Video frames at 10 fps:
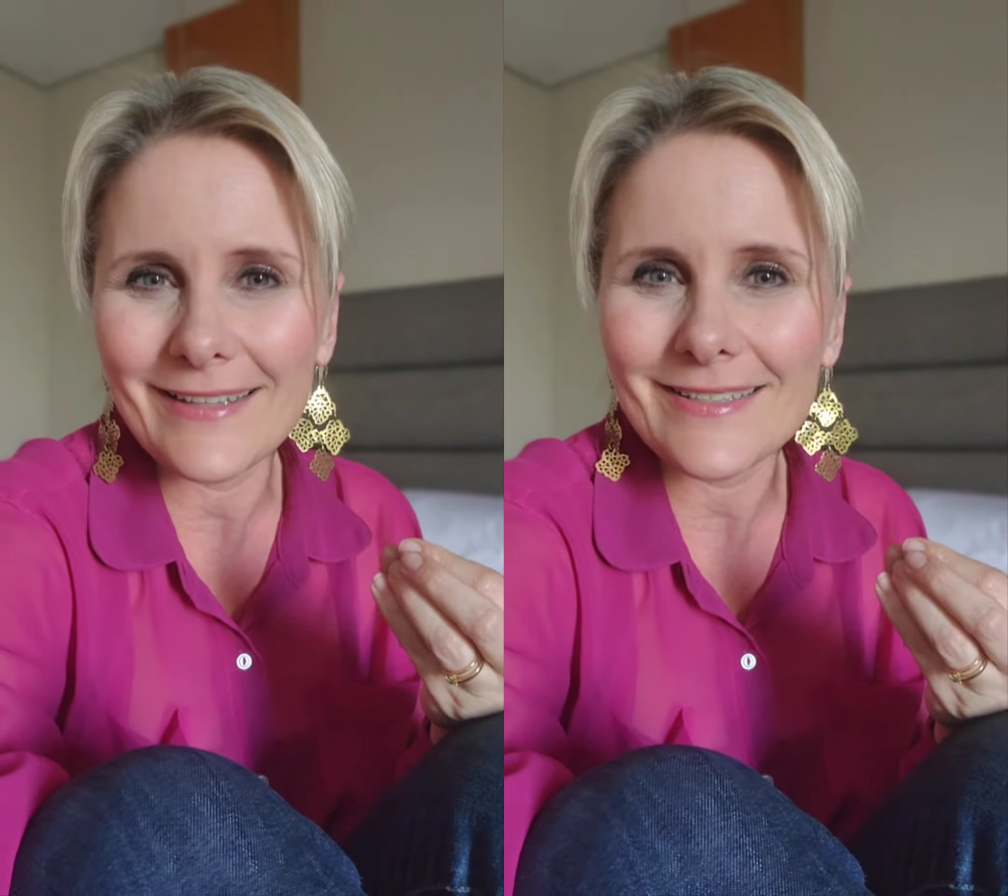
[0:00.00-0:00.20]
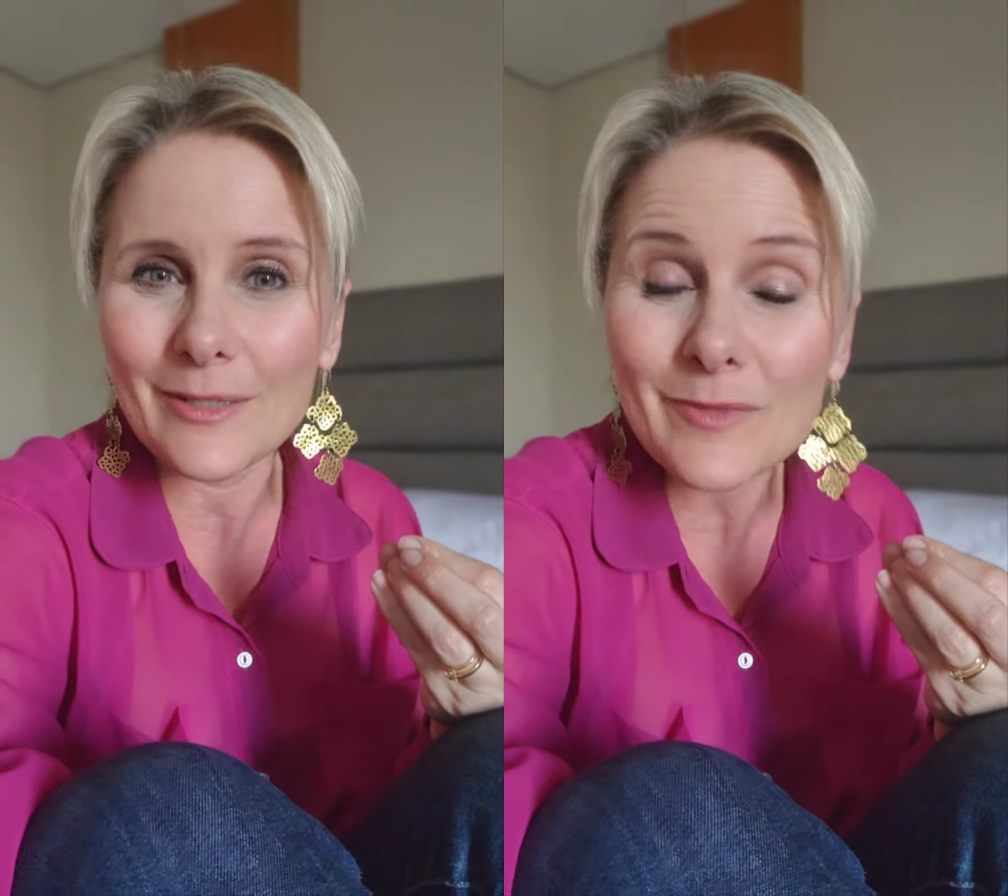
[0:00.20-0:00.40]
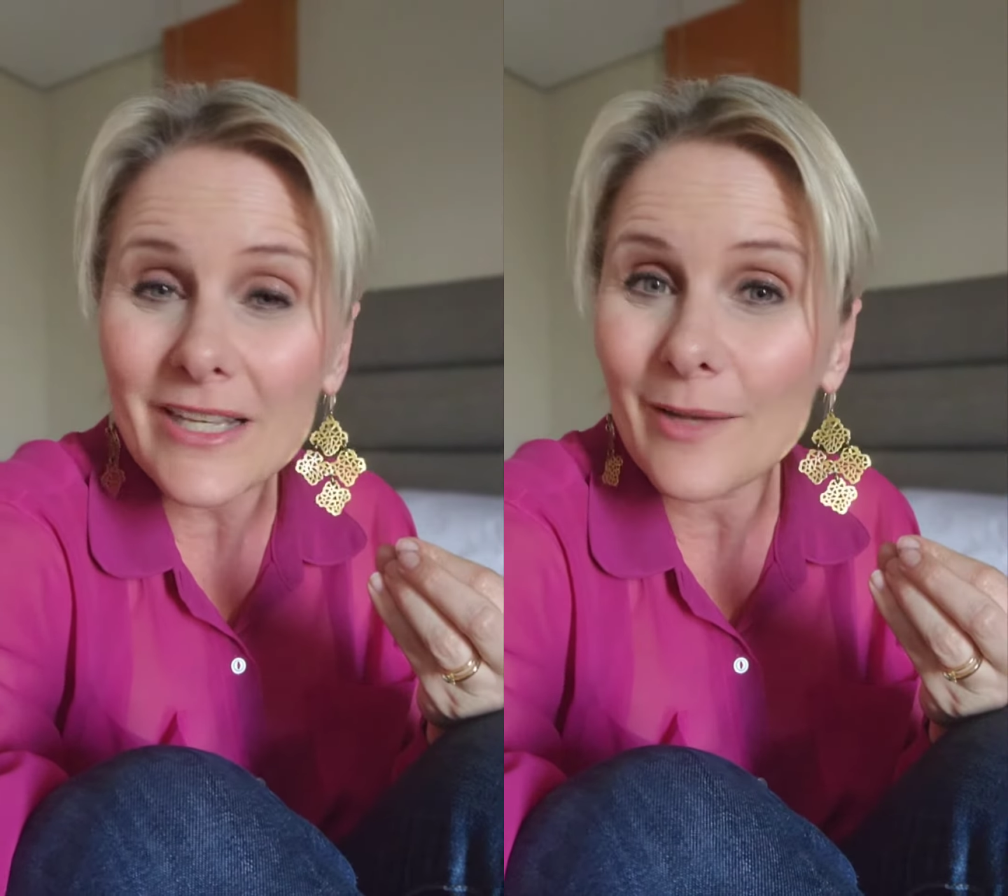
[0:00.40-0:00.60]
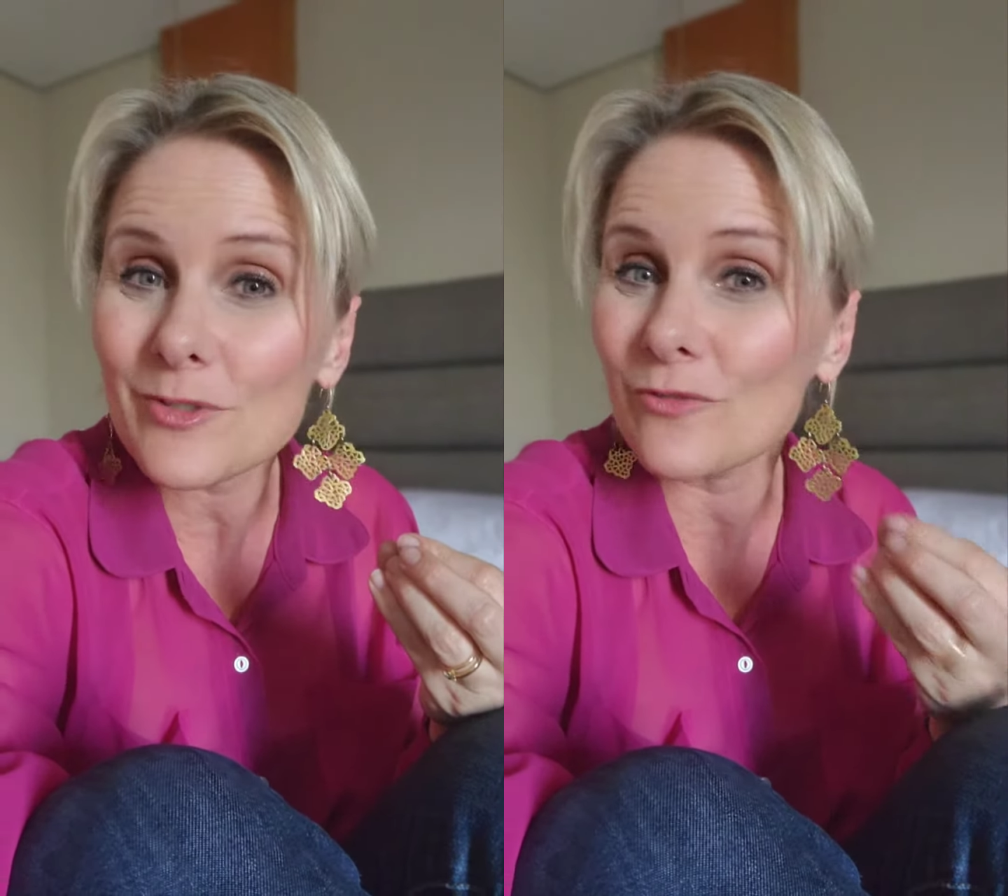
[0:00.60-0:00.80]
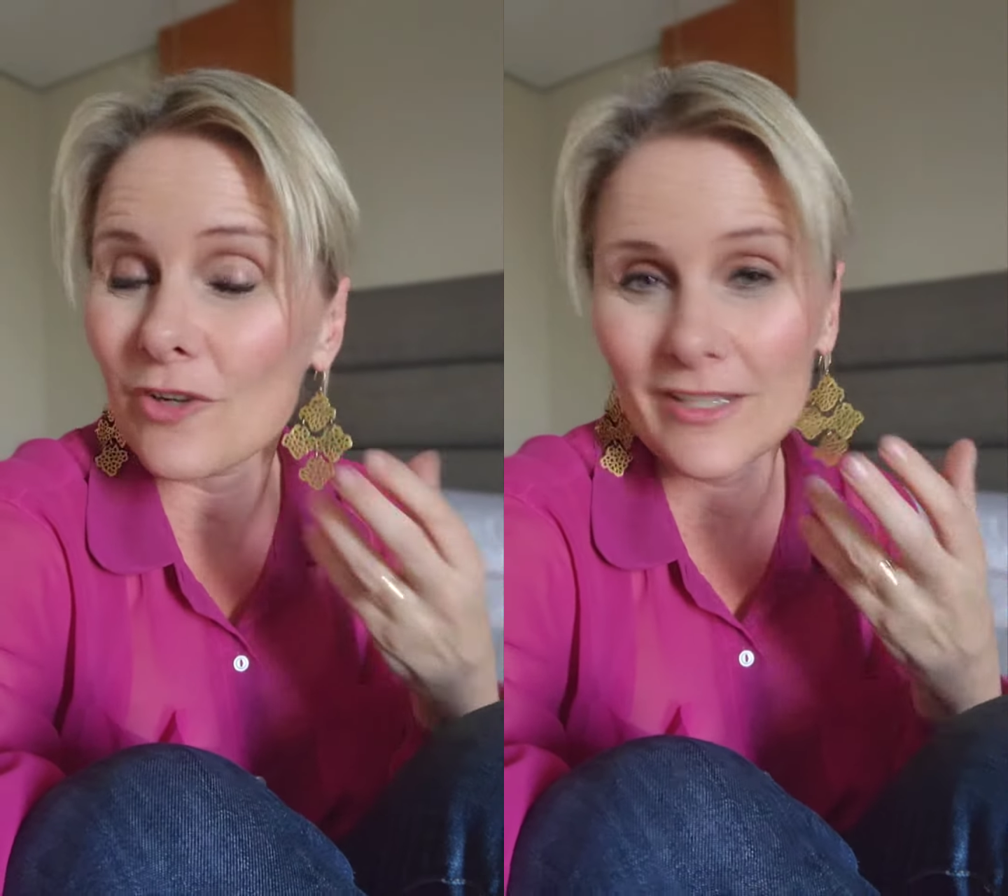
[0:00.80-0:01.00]
sometimes
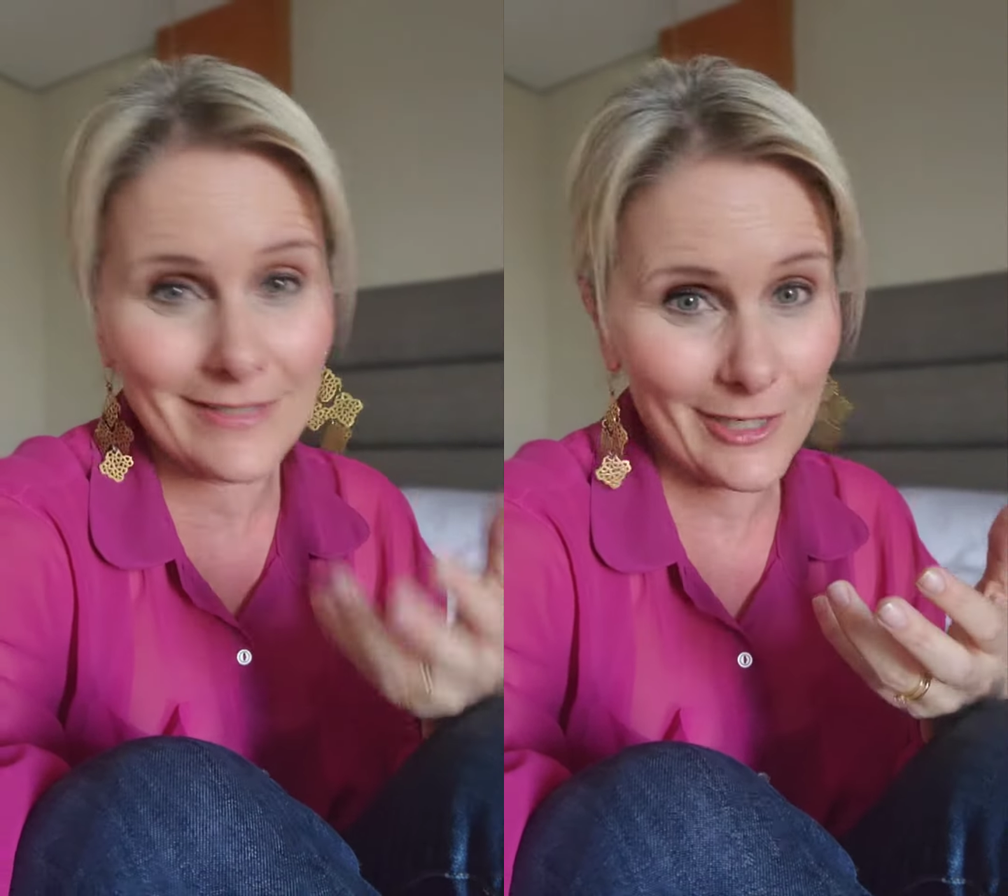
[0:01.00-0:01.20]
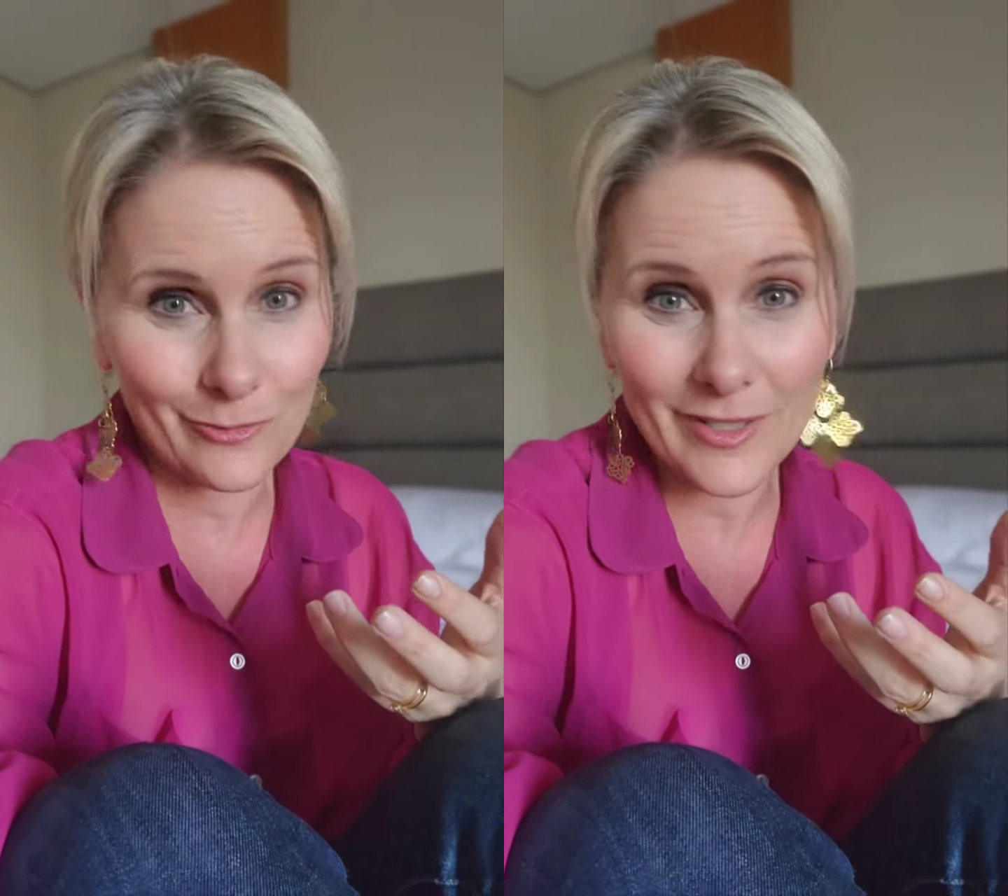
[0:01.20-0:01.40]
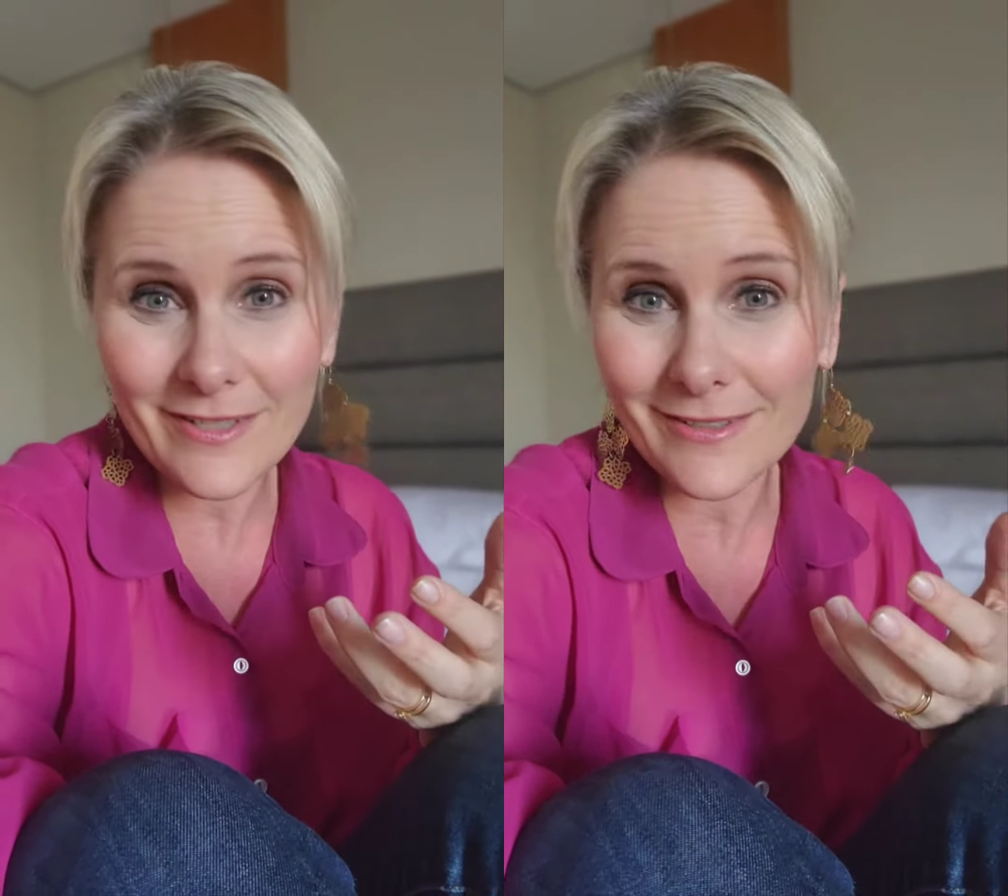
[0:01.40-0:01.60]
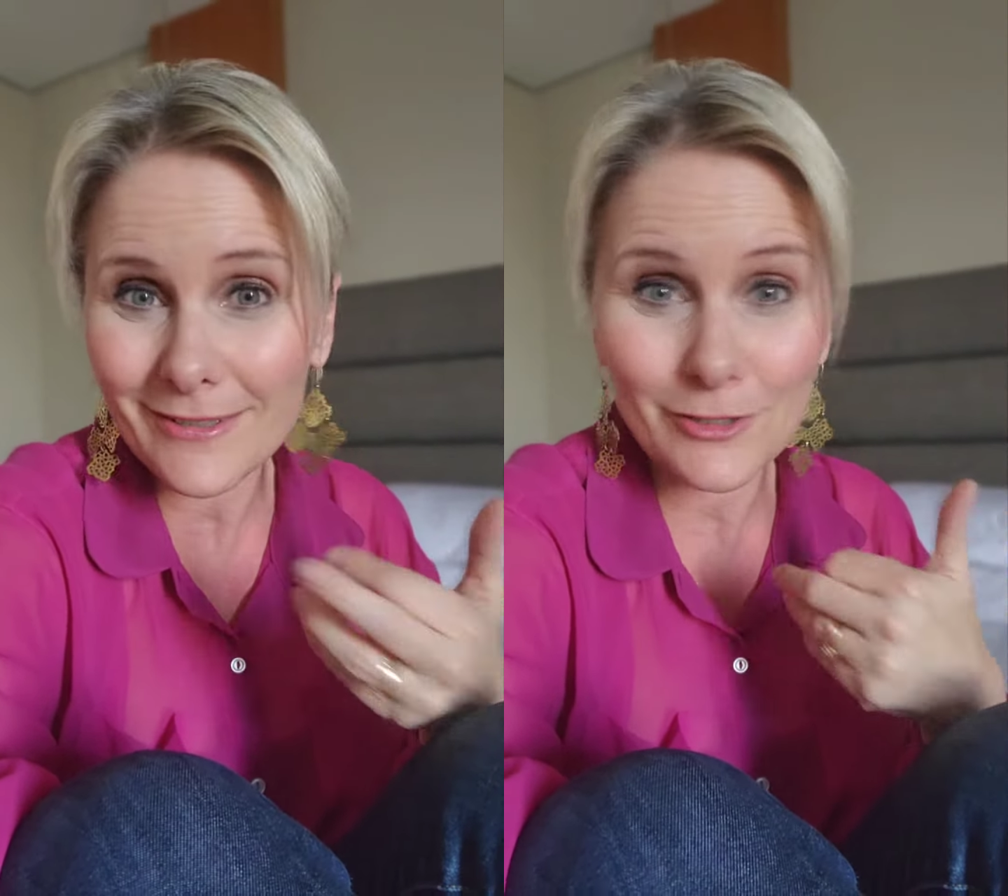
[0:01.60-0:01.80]
you've got to take a risk,